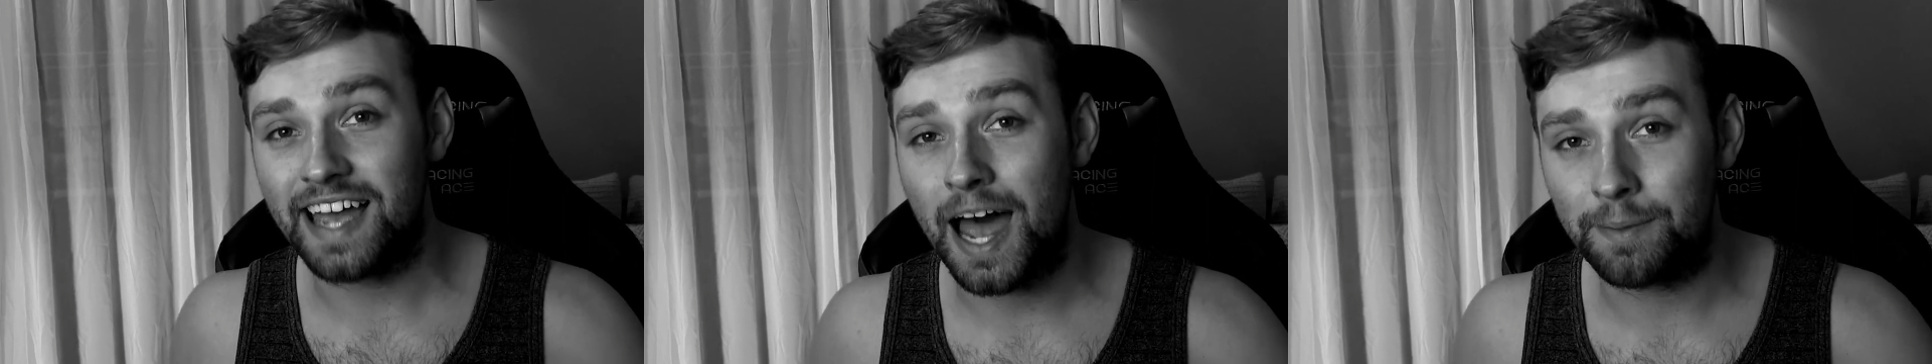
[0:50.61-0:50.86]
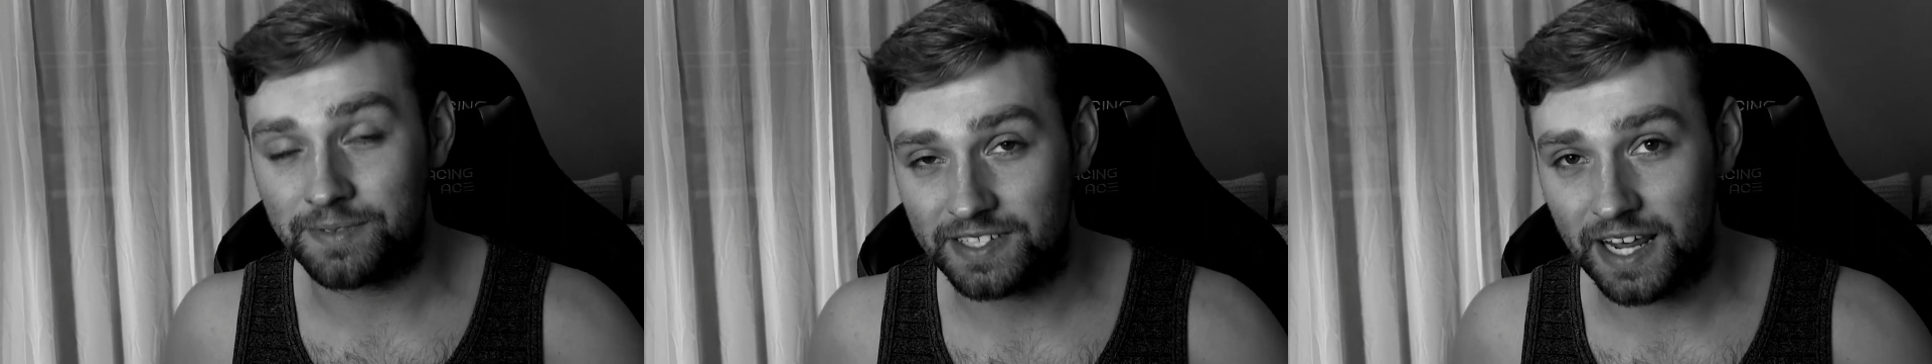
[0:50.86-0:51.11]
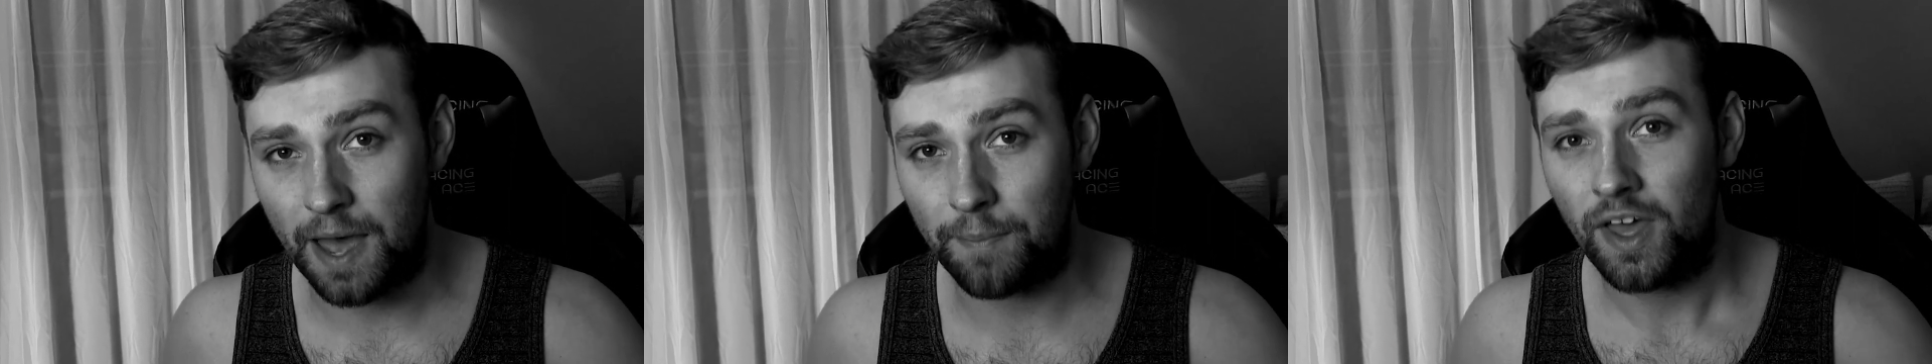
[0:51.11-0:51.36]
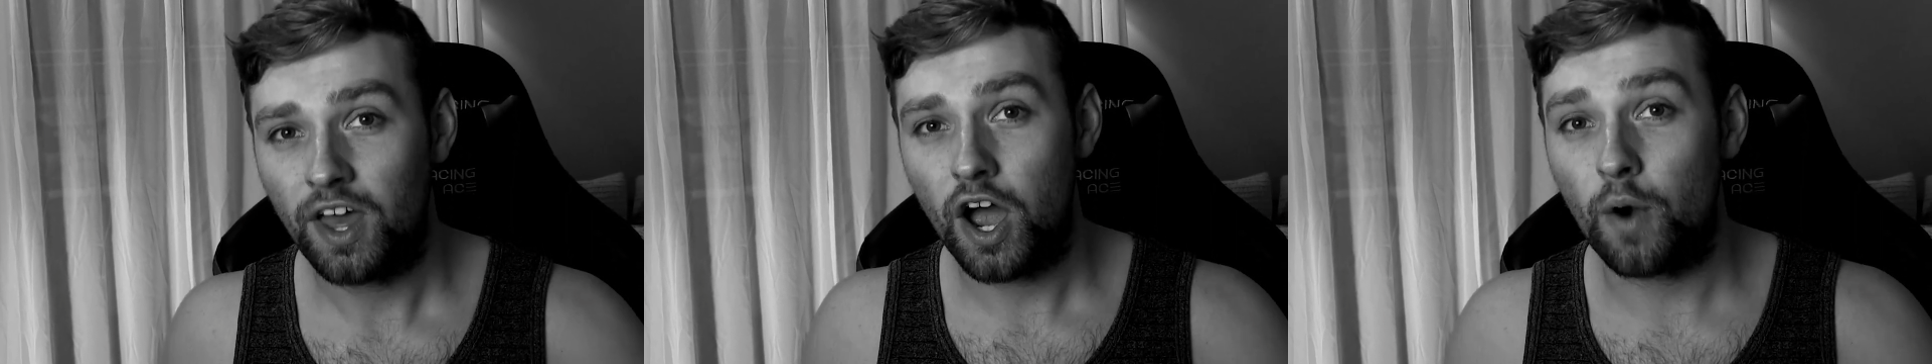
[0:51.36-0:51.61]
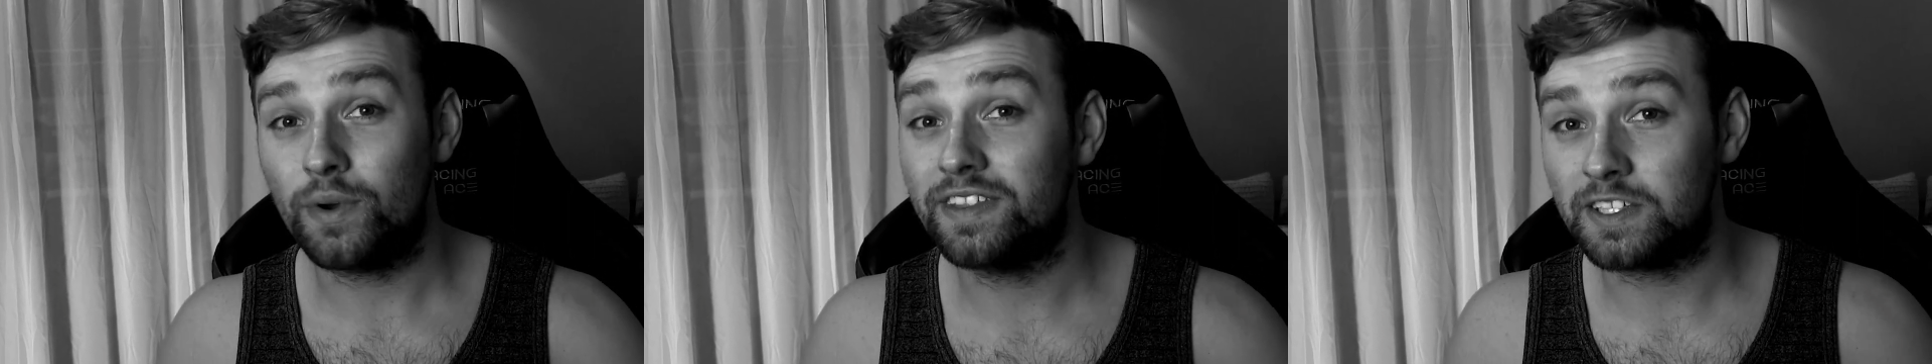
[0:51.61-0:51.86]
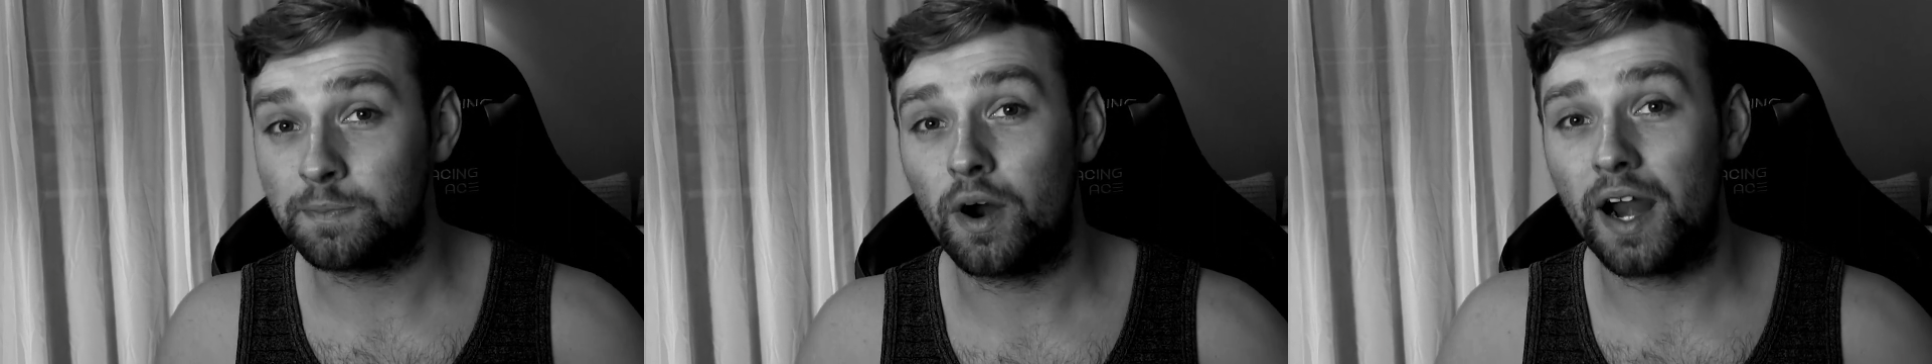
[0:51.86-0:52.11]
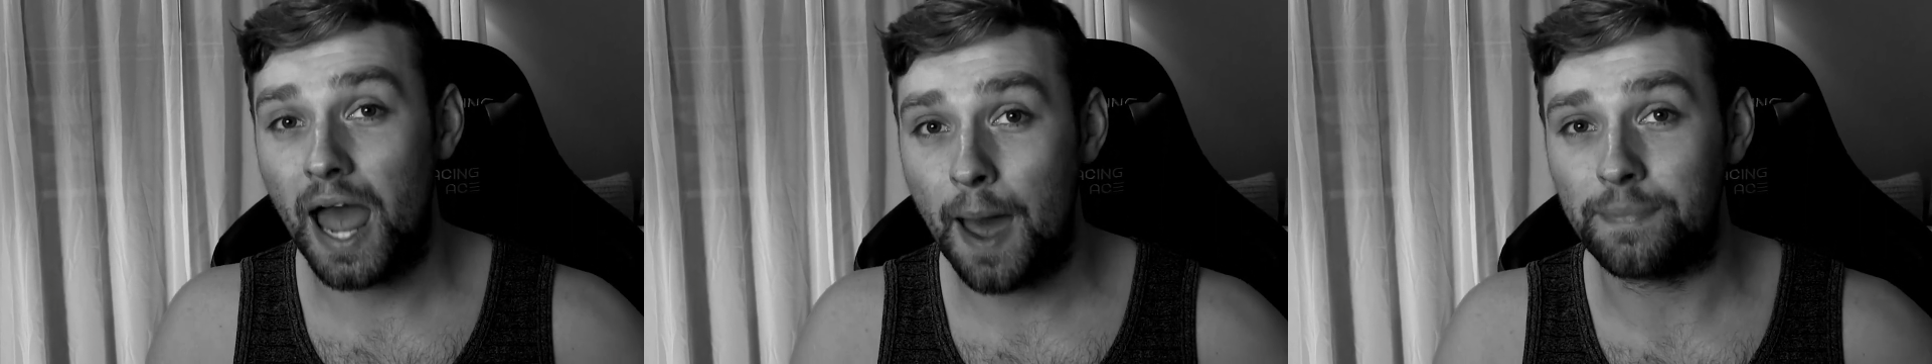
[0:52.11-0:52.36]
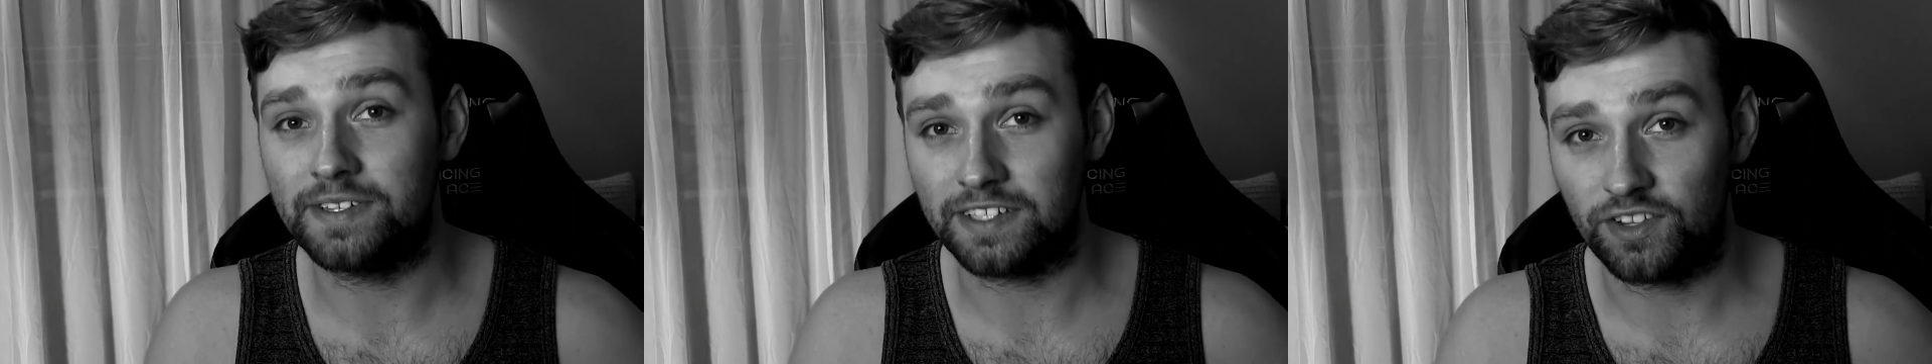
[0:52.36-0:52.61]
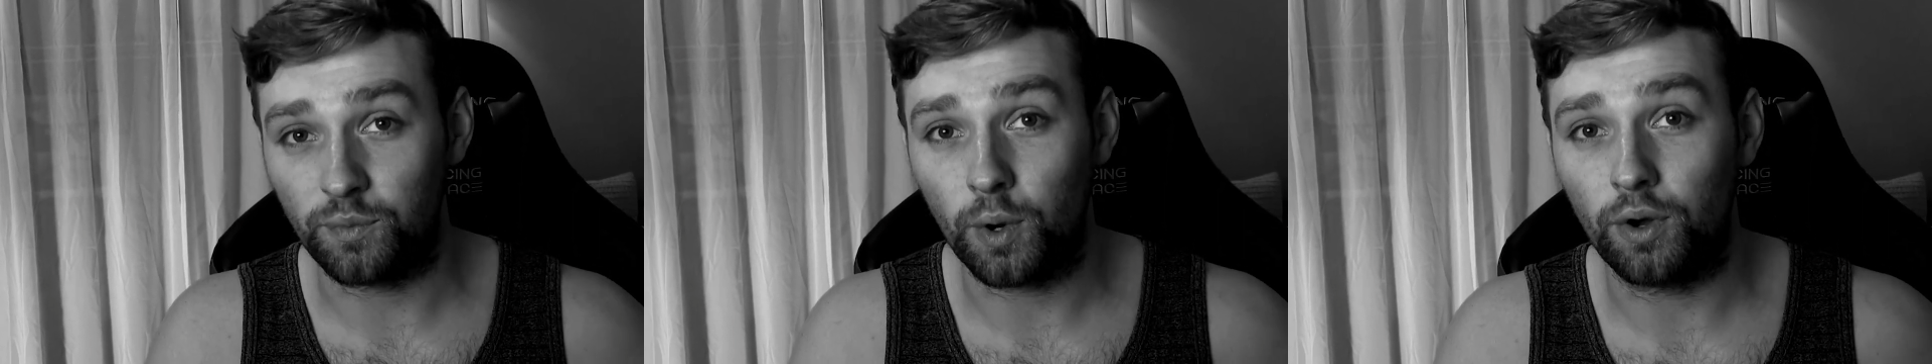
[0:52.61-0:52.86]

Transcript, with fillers: timestamp of when this part happens in the